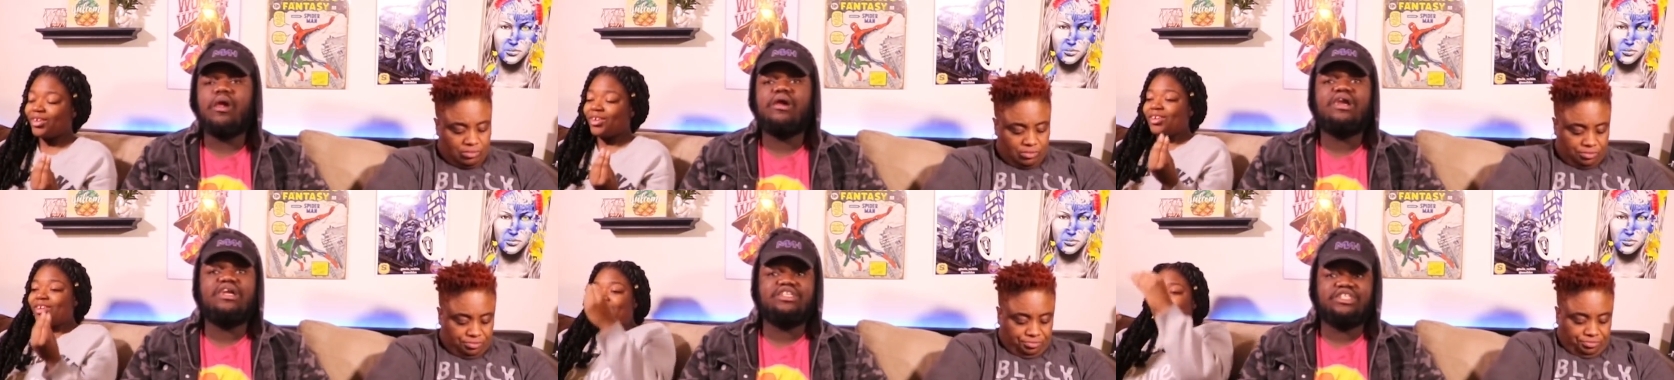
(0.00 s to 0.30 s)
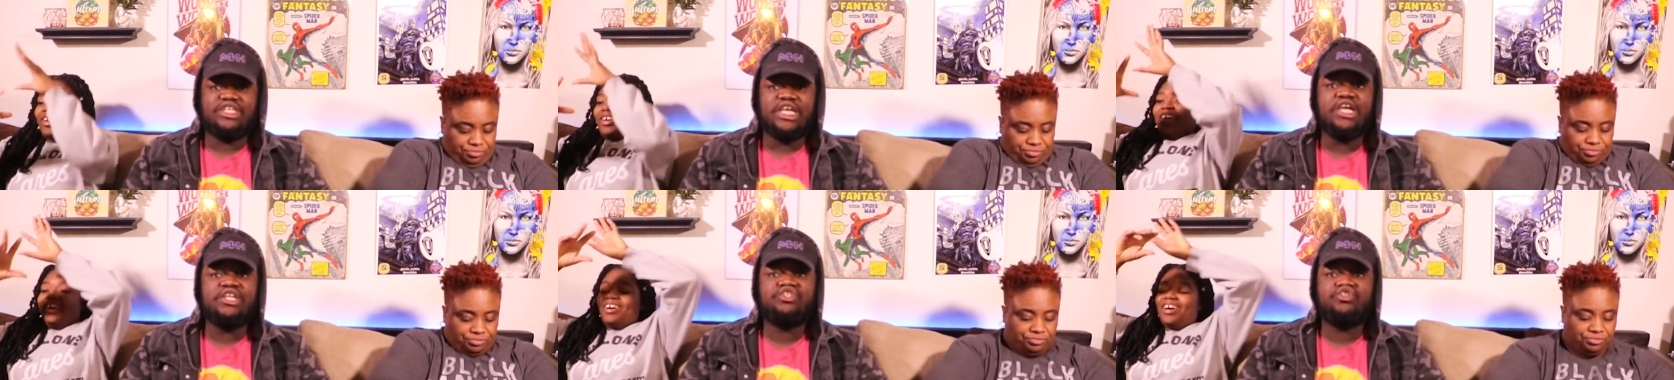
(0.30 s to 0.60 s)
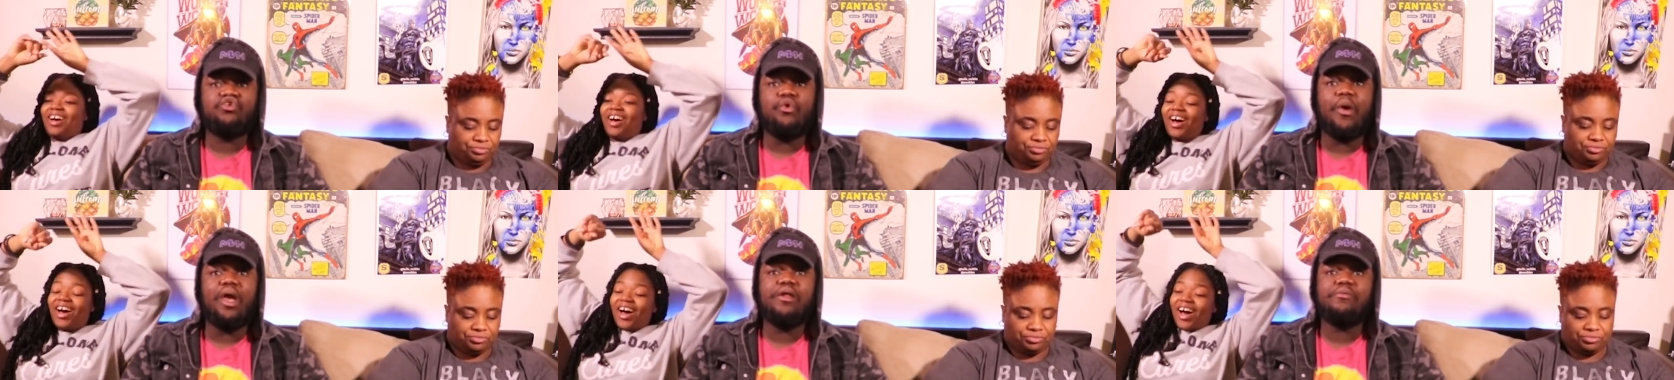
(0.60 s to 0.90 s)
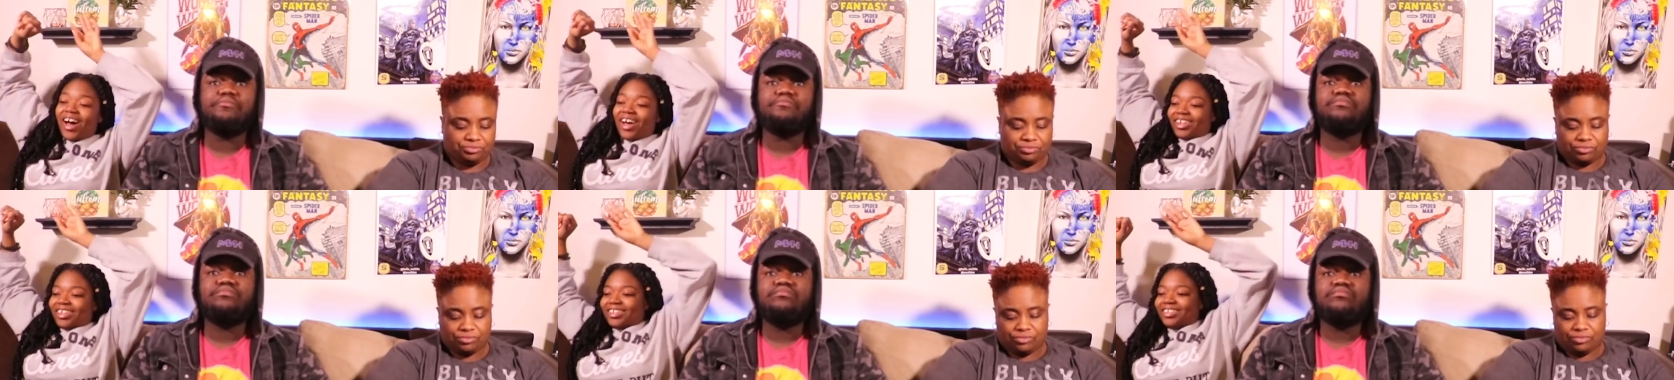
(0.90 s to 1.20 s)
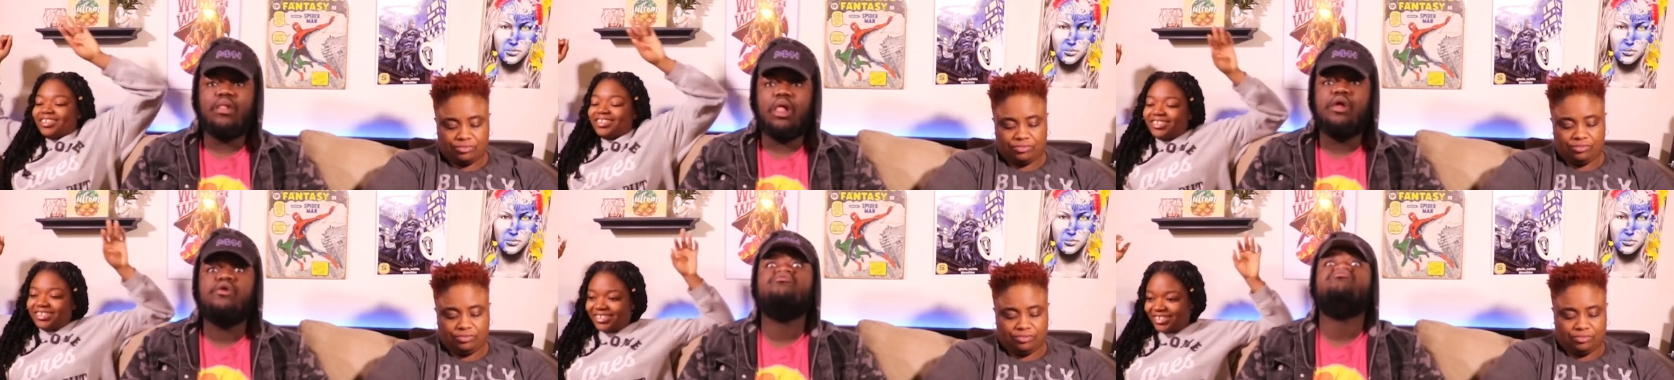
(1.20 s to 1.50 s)
Speaker 1: Let's get into it
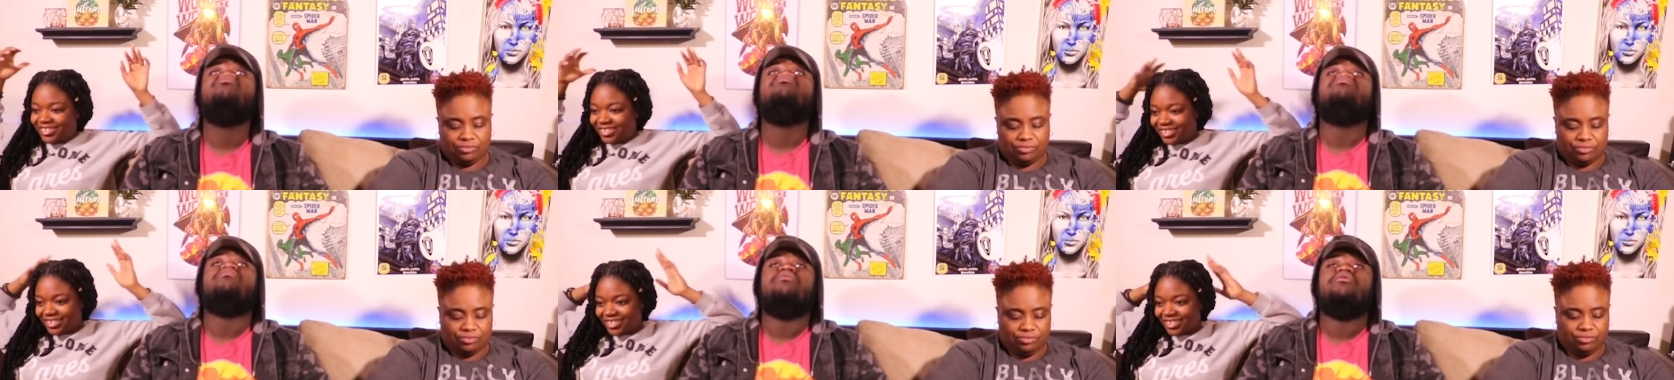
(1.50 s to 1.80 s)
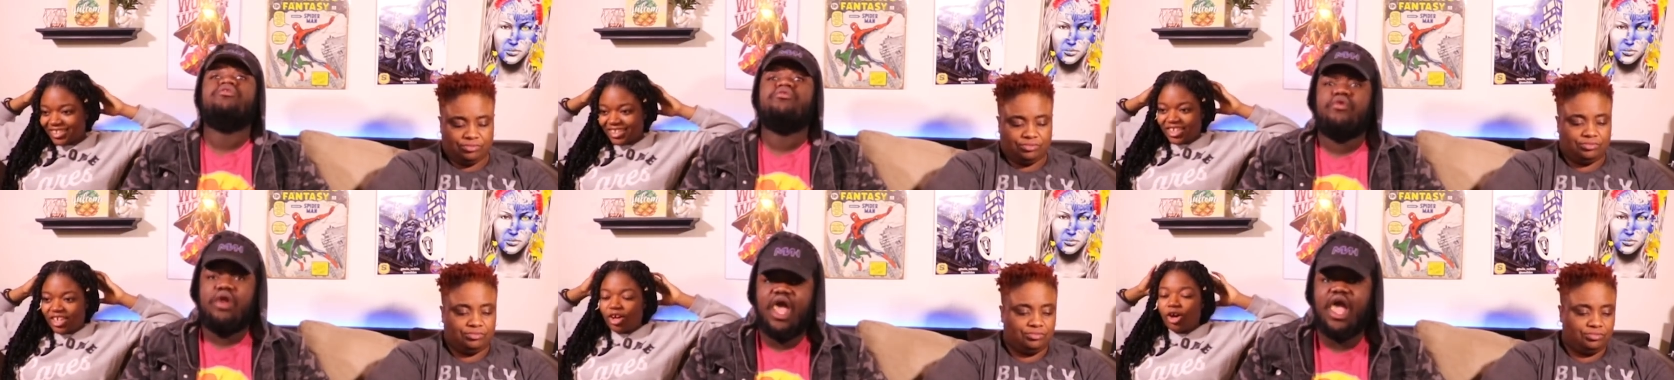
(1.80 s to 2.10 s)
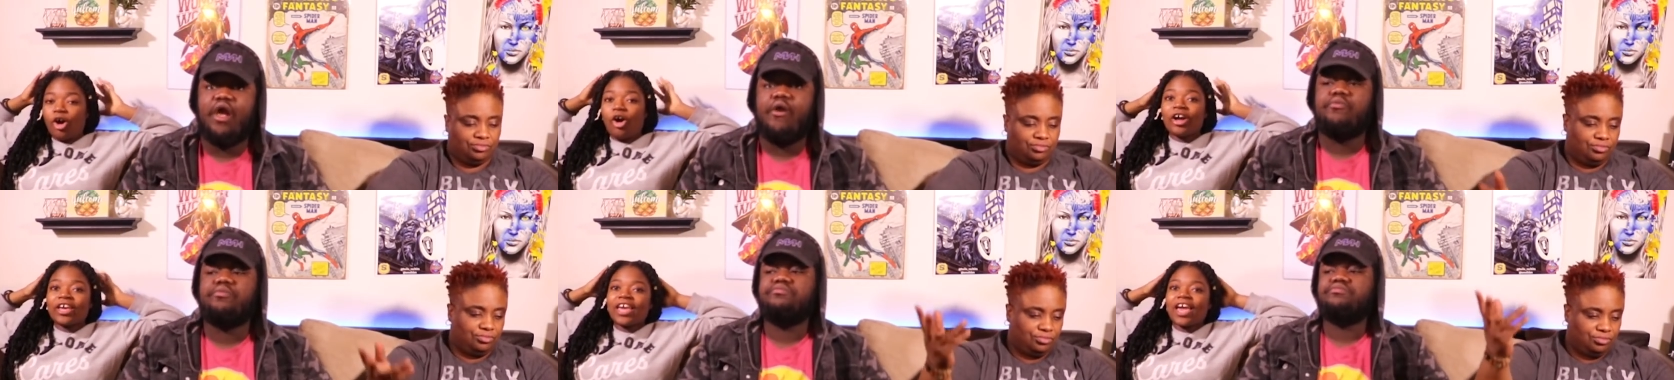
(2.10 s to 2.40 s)
now. Oh